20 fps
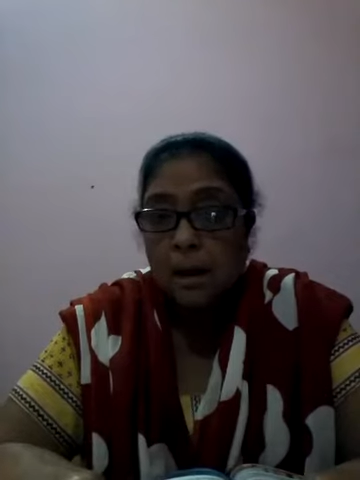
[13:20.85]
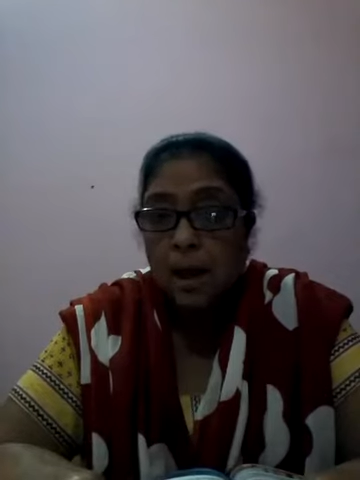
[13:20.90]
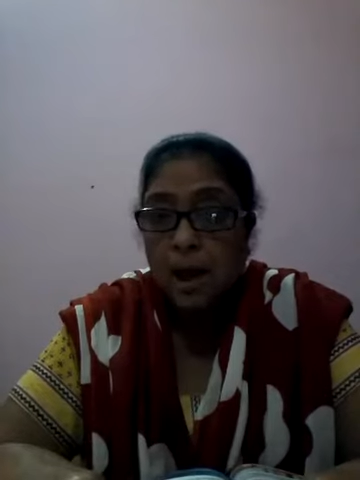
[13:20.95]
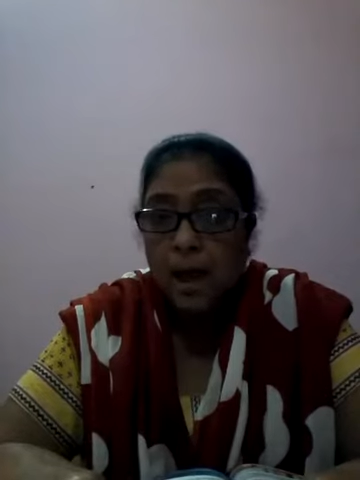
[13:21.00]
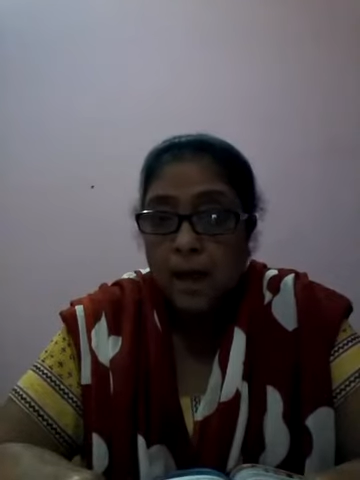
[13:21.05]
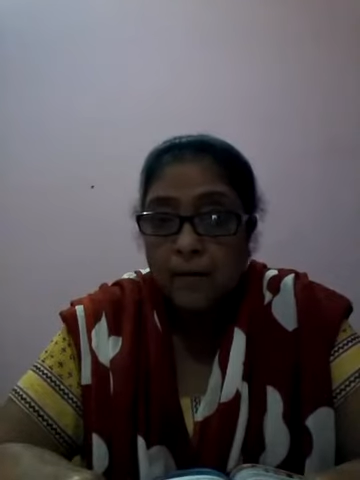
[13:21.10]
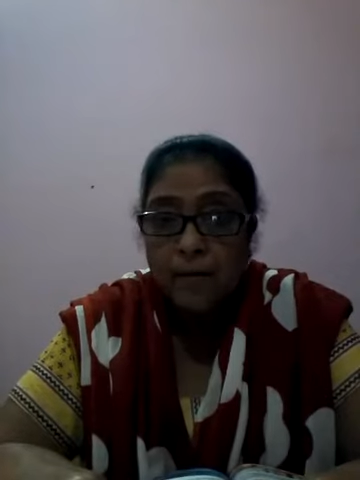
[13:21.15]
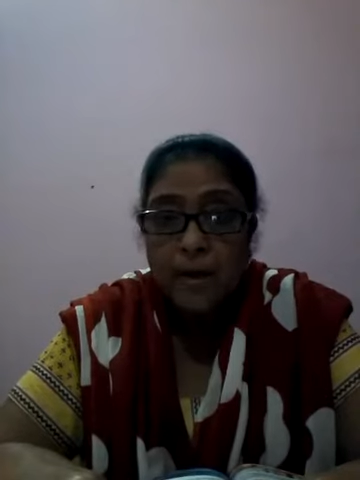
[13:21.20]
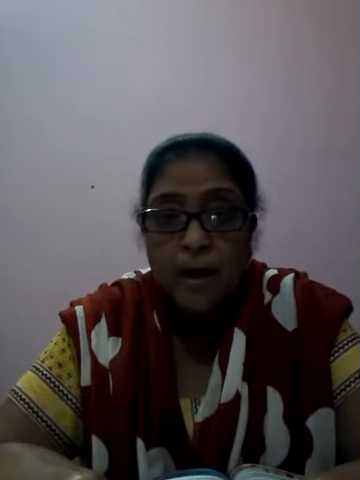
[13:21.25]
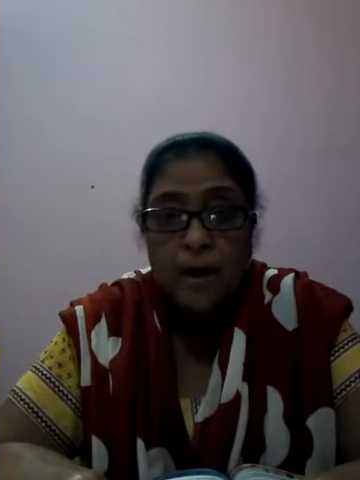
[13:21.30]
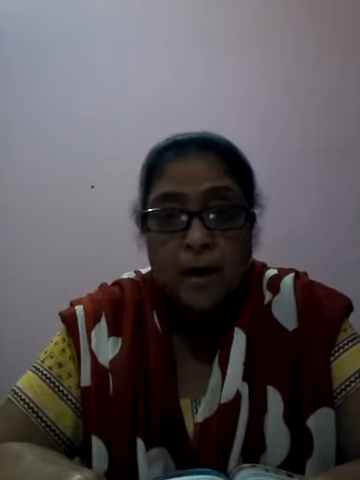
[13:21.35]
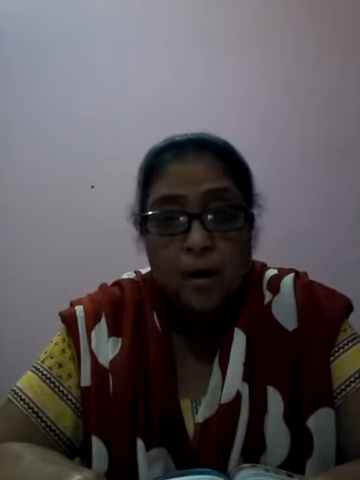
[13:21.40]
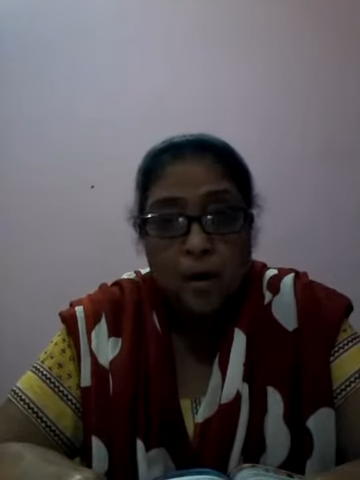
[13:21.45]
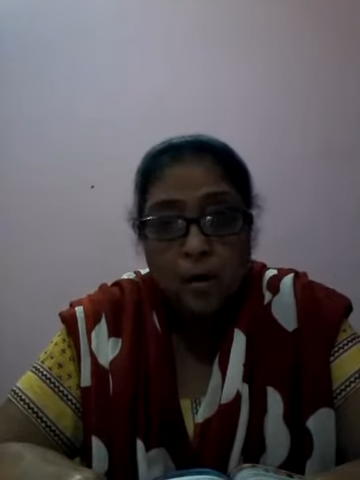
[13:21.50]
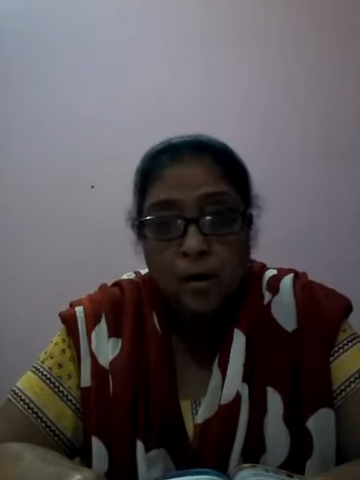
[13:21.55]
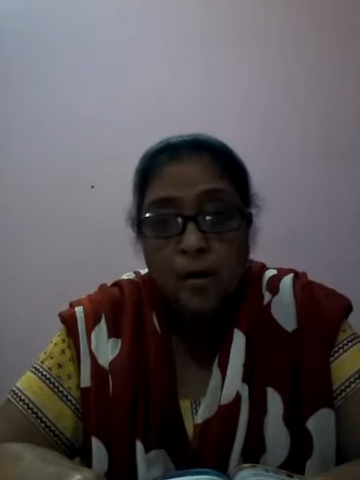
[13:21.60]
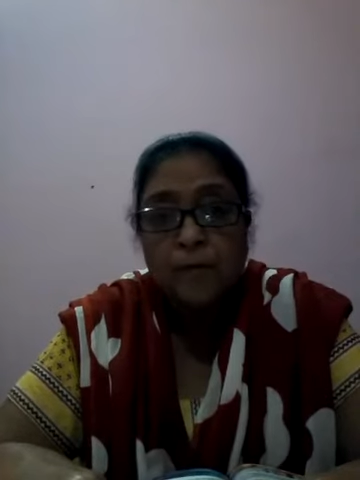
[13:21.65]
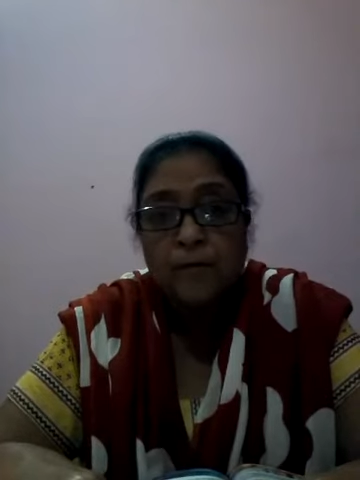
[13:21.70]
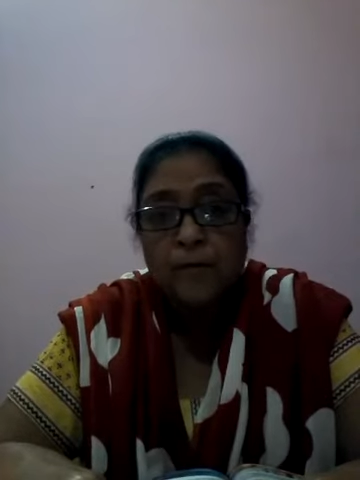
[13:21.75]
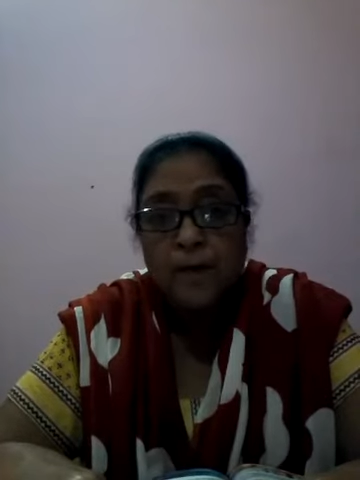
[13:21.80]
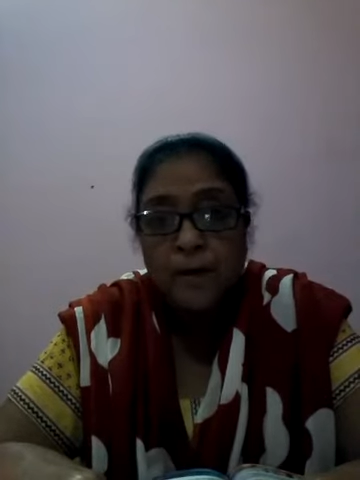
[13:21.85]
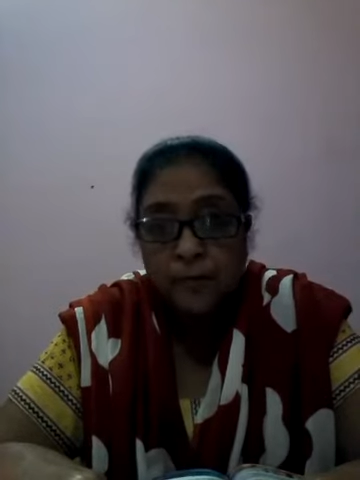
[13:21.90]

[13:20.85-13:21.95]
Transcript: having lot of